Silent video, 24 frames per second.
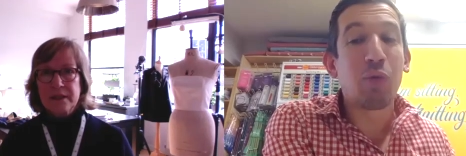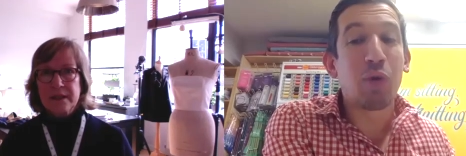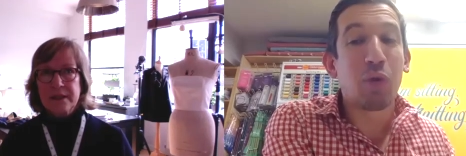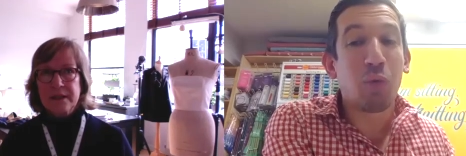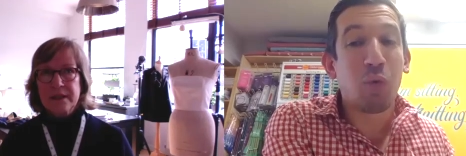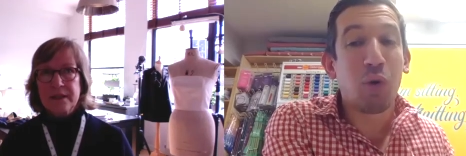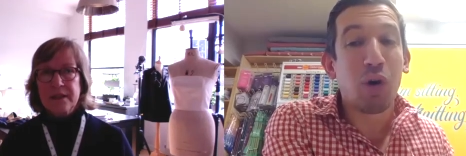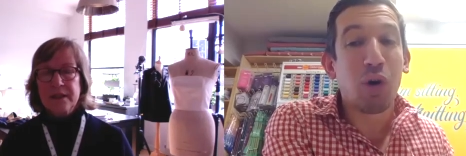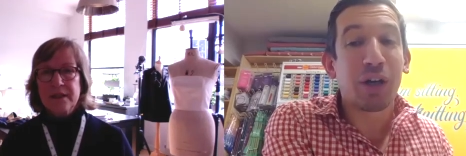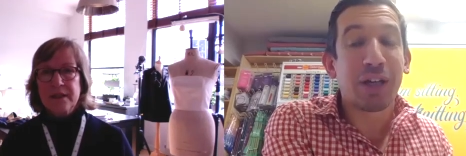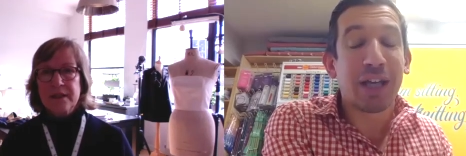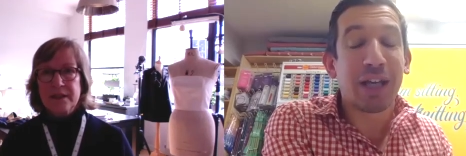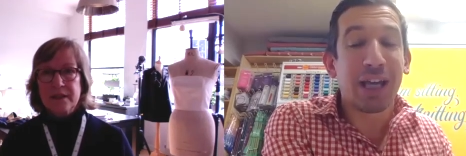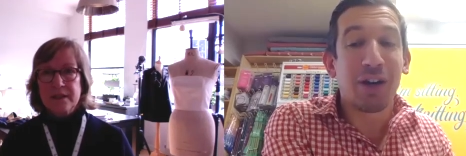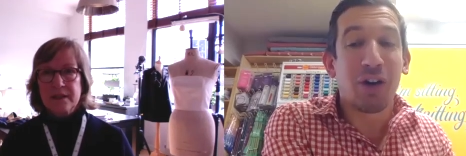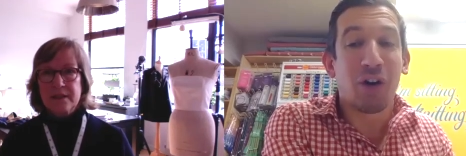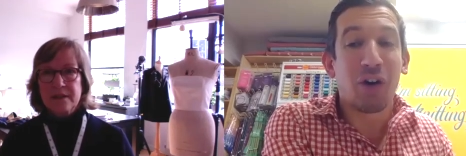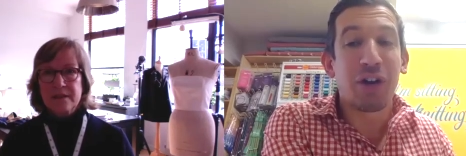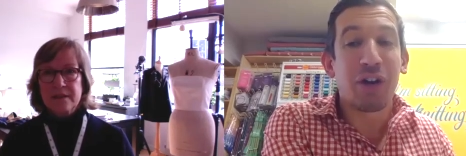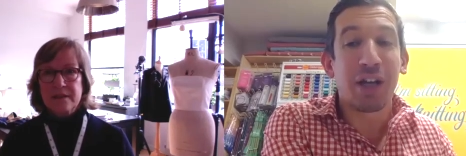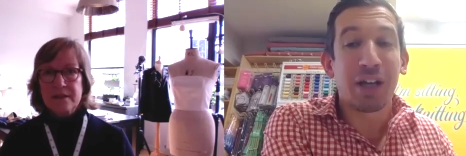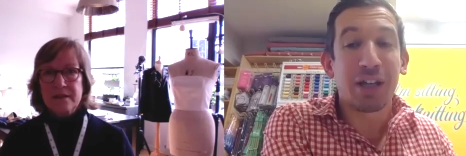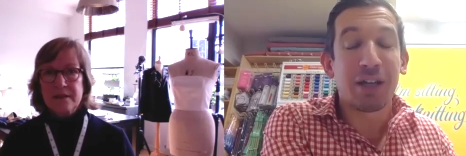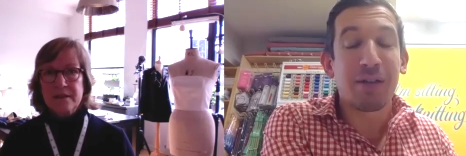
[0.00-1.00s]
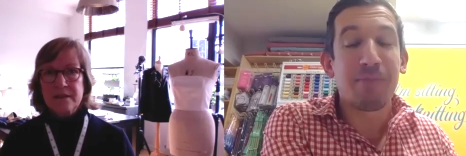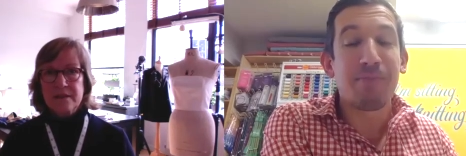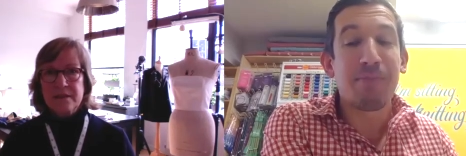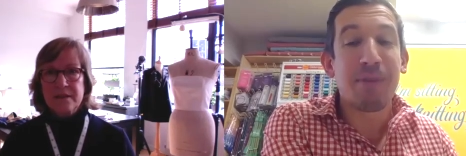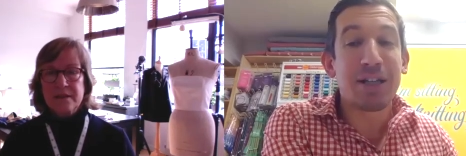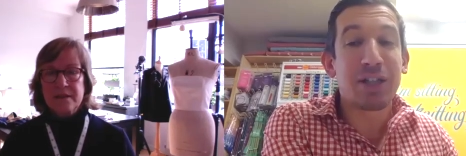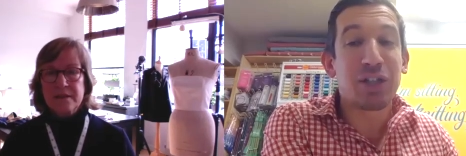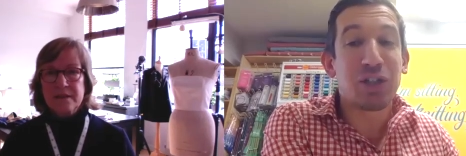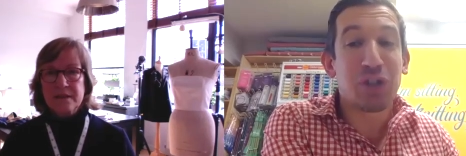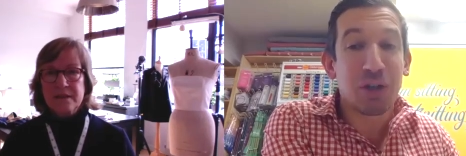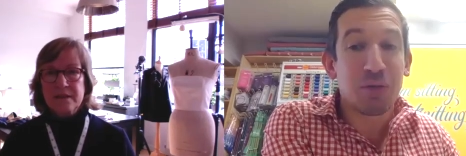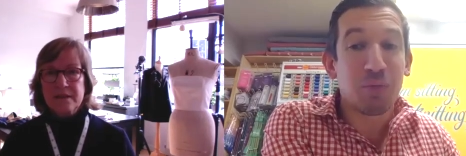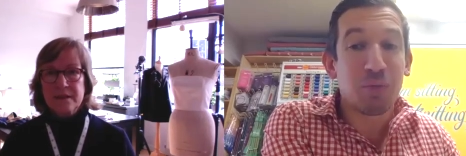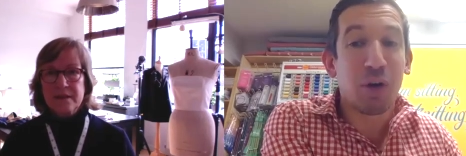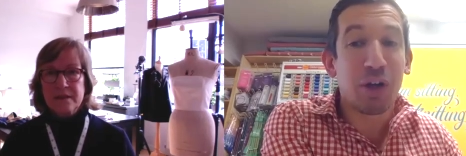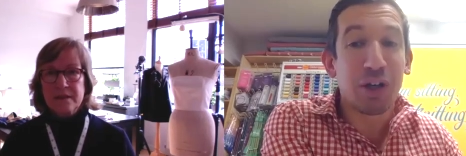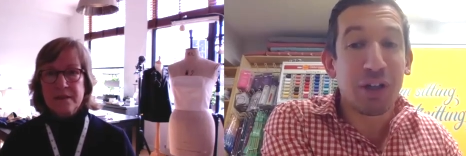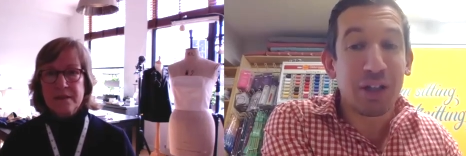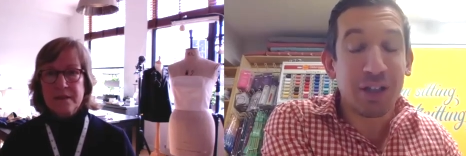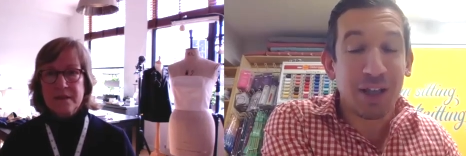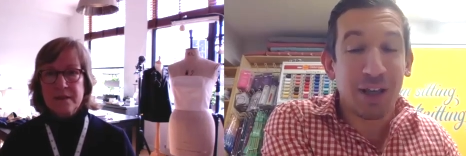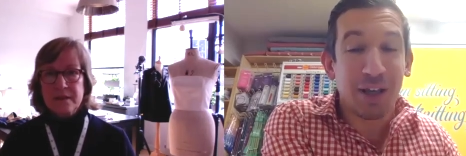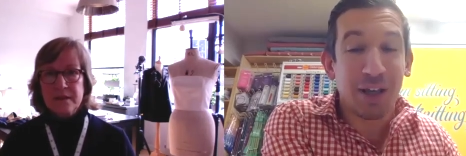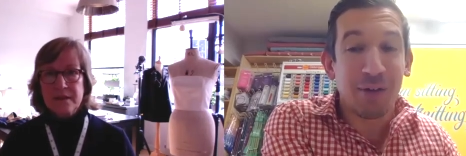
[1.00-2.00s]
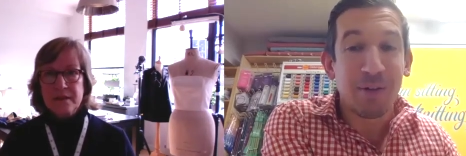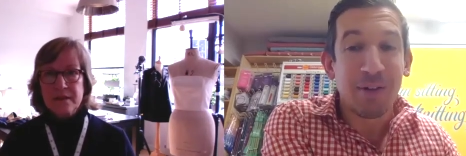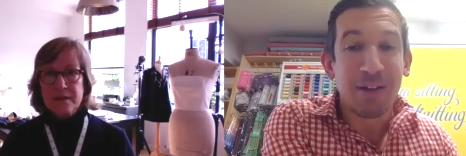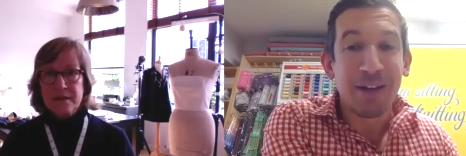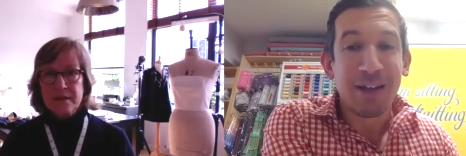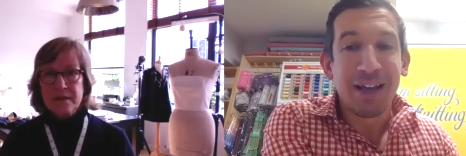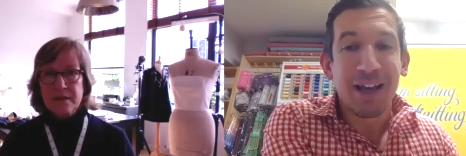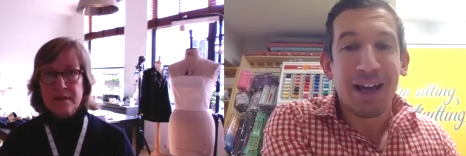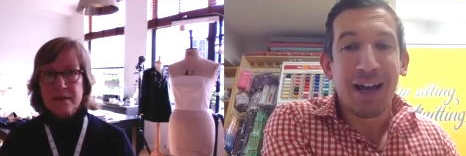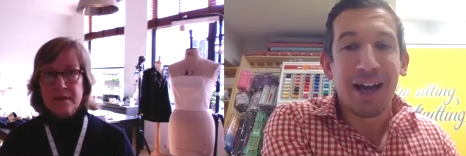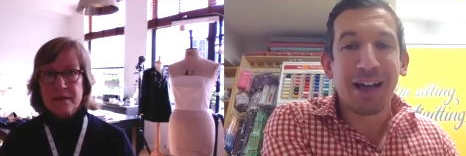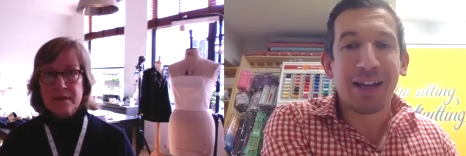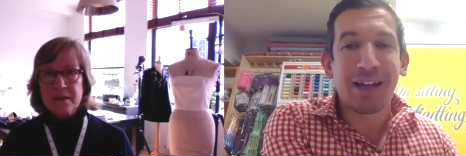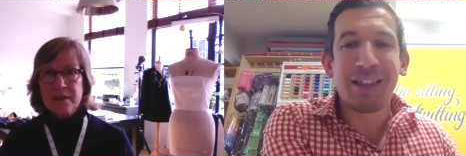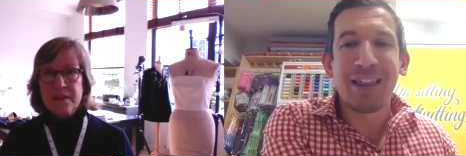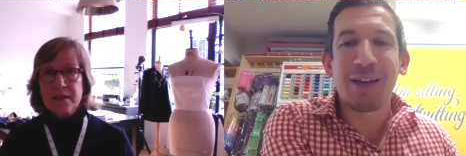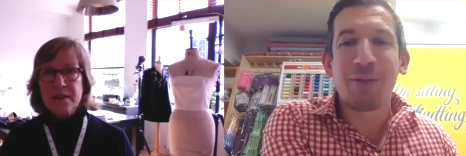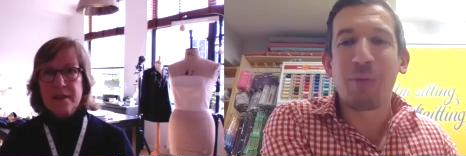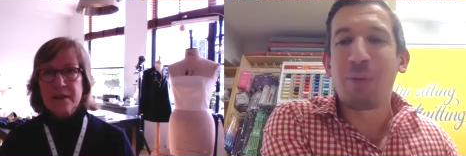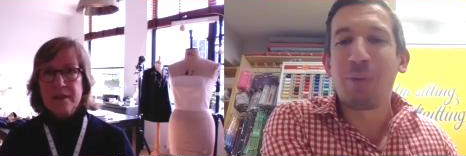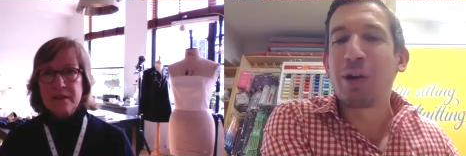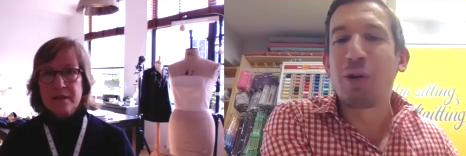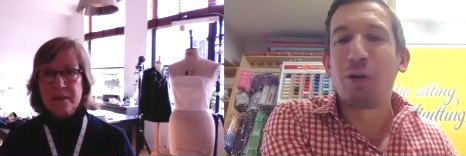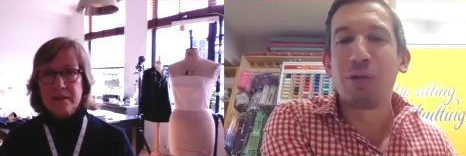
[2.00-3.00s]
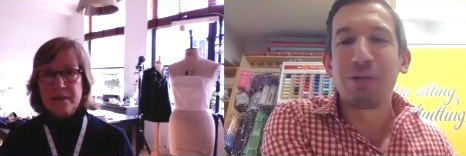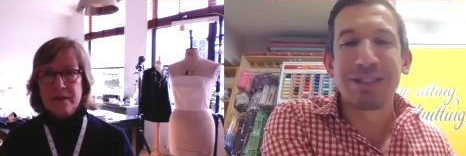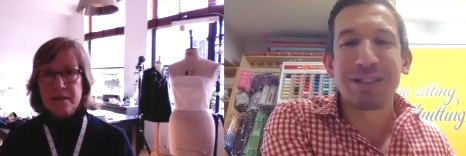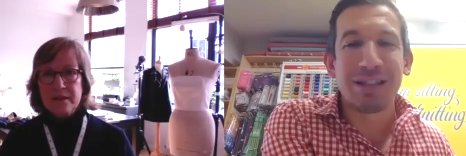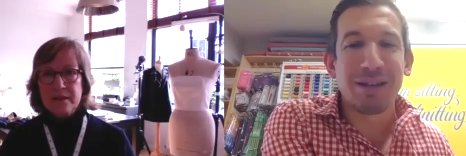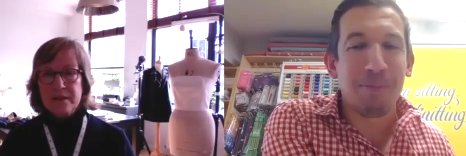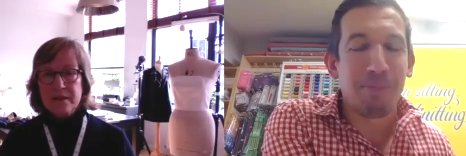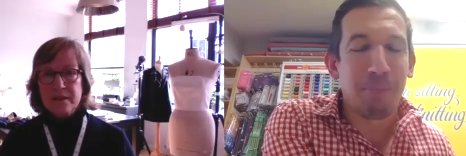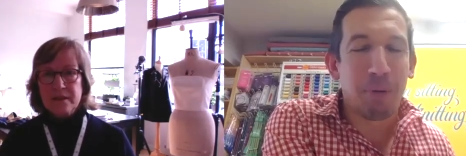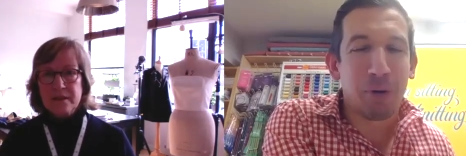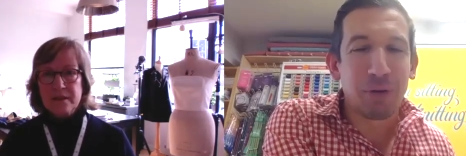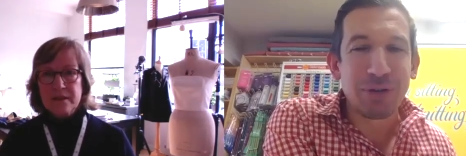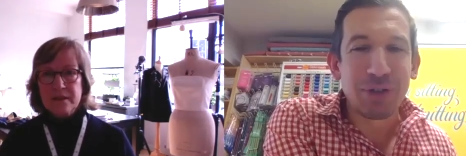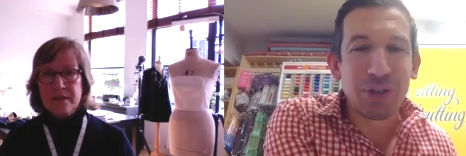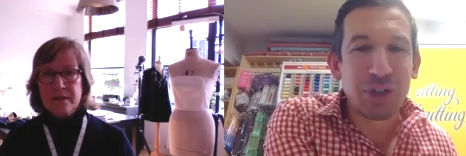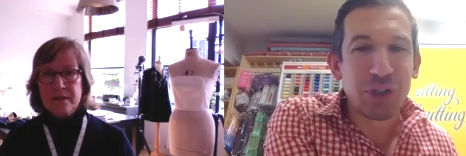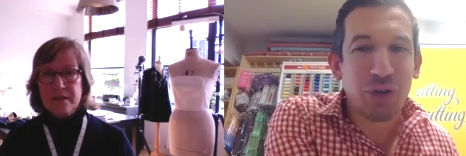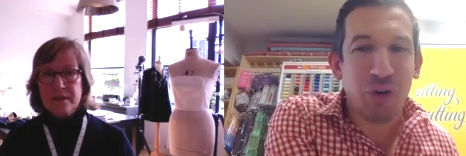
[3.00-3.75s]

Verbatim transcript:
Speaker 1: were working on a commission, weren't you? I think we called it the Bond